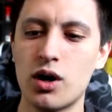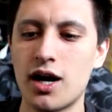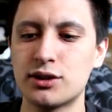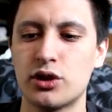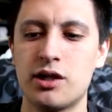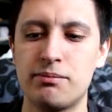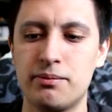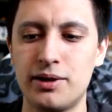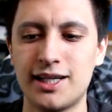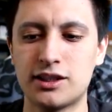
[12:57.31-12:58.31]
We're also going
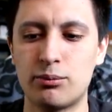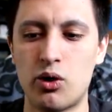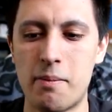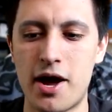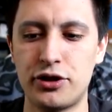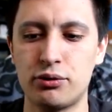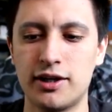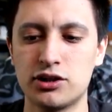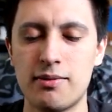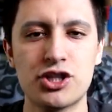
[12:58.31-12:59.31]
to bless our boy Matthew
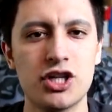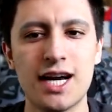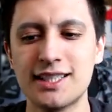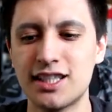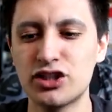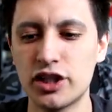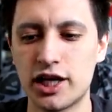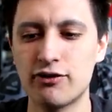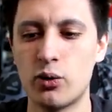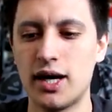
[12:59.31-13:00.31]
Wren. So make sure you guys enter the
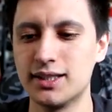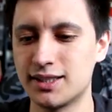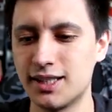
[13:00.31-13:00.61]
giveaways